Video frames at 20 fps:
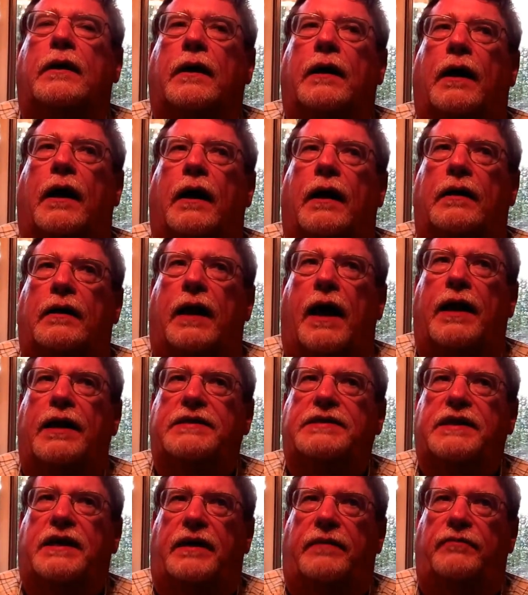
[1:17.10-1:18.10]
lot of
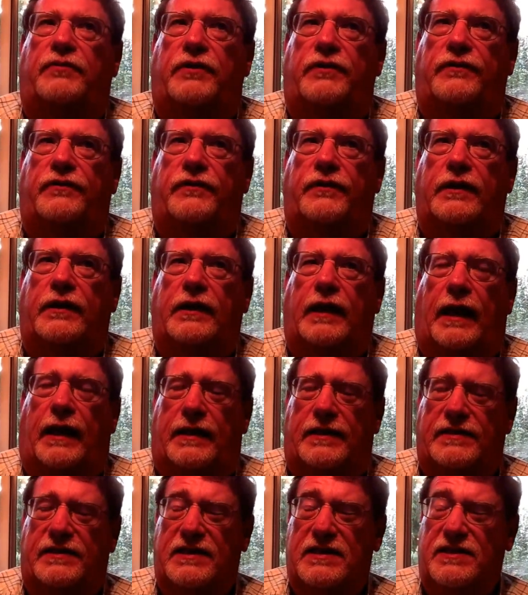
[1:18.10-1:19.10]
times it's the
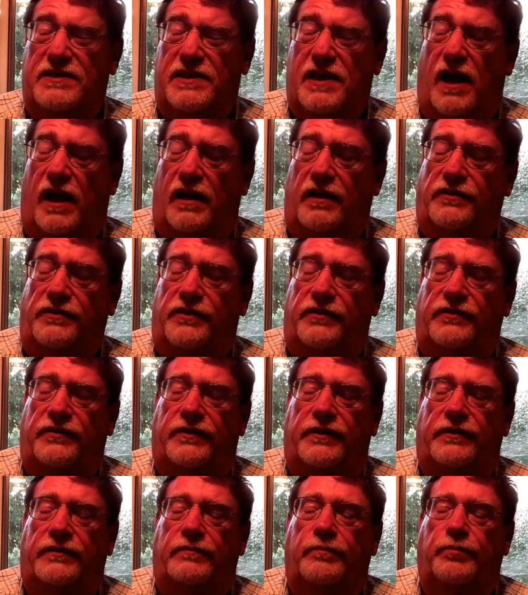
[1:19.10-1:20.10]
anesthesiologist
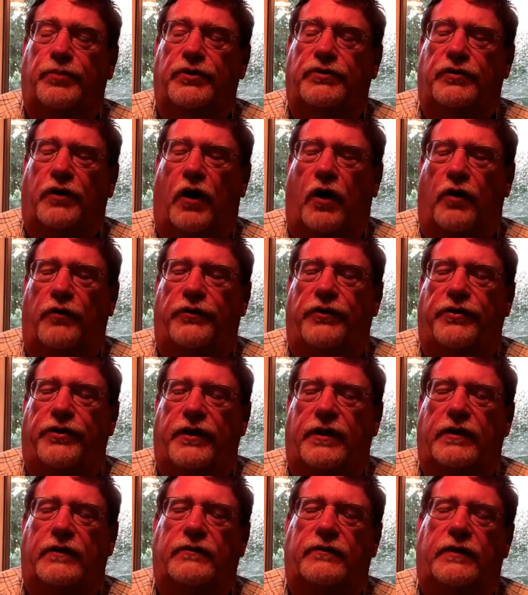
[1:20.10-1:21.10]
that puts a halt to
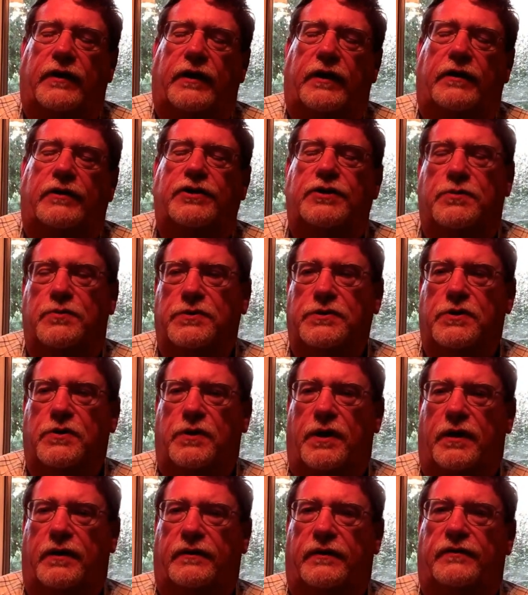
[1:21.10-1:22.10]
things, and she was
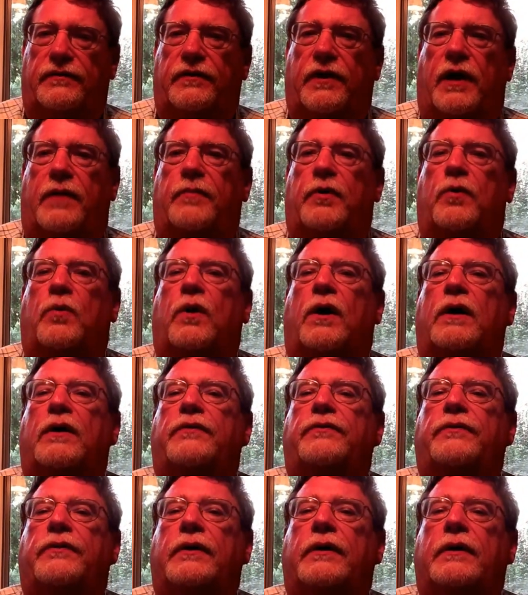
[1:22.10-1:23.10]
correct. This time it
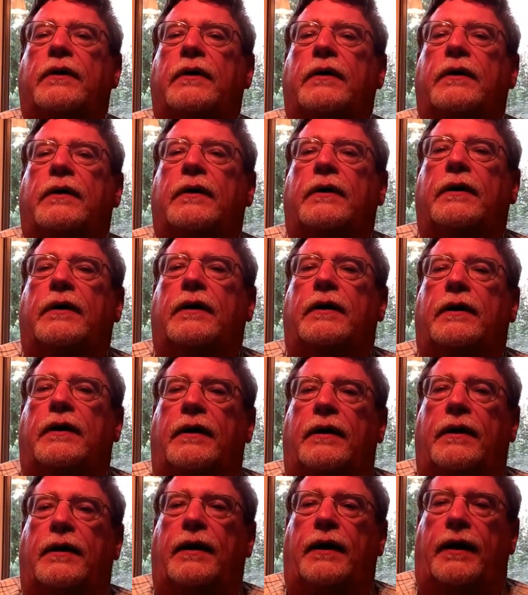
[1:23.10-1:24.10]
was.
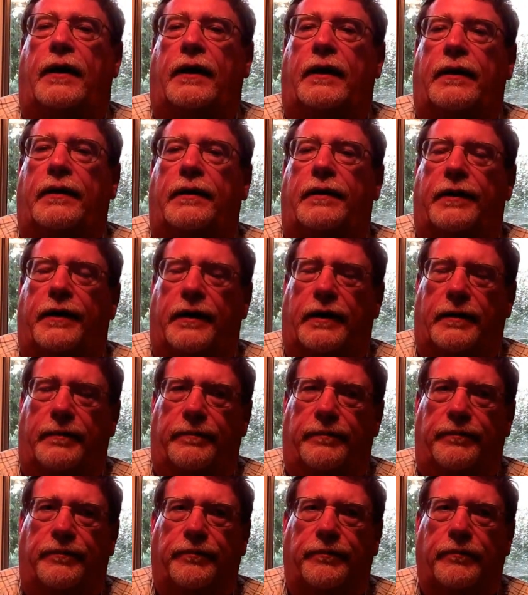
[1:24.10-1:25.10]
And
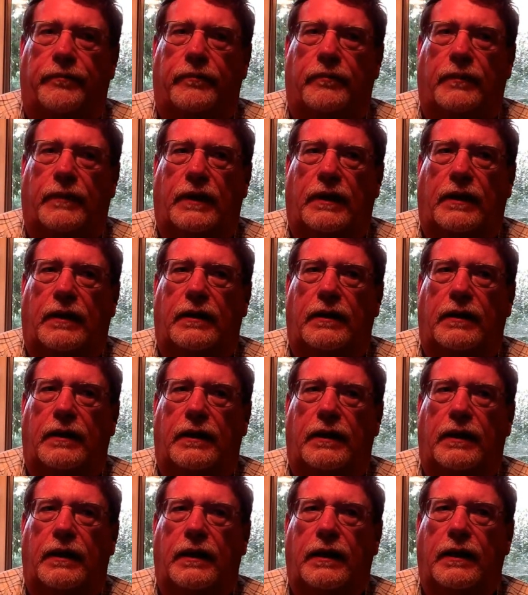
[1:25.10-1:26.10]

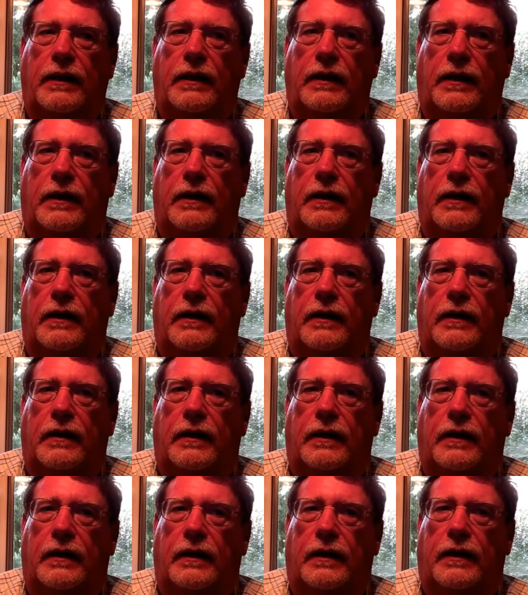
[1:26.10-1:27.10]
he thought
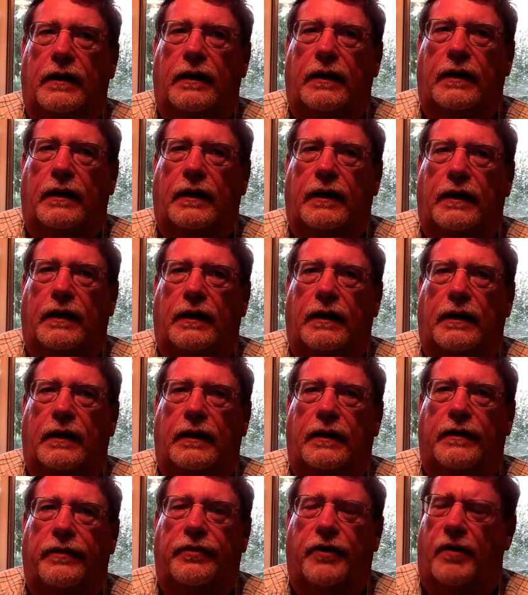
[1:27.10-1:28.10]

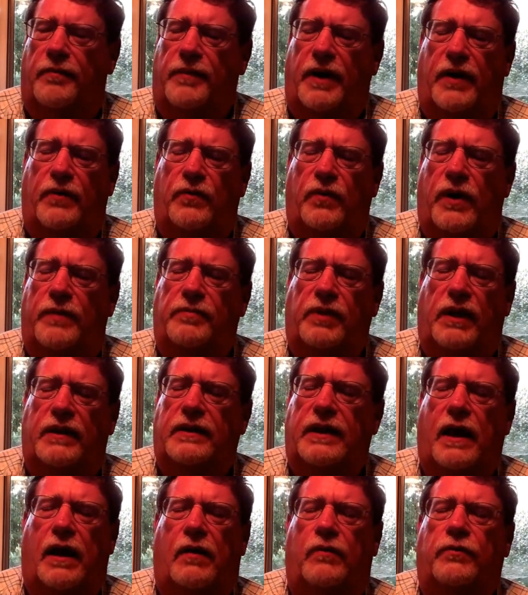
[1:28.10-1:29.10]
my red blood
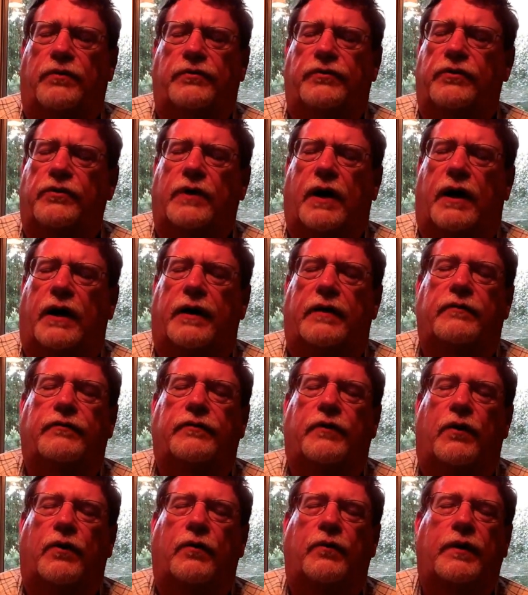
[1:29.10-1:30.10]
count was too high.
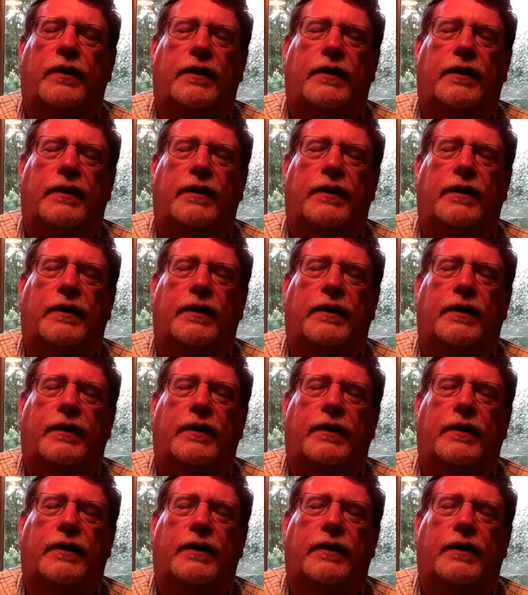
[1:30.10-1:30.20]
So